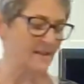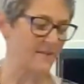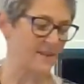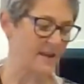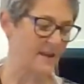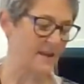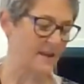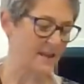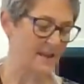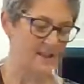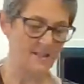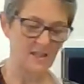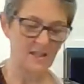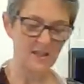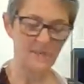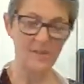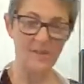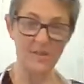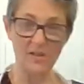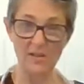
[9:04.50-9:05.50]
if I can get it to
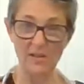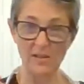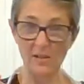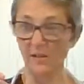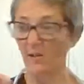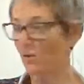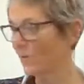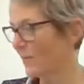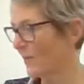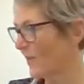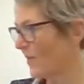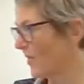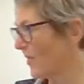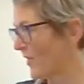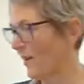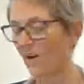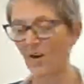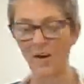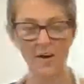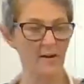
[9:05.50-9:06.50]
be just a little bit
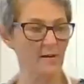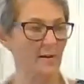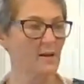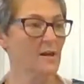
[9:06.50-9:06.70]
thicker.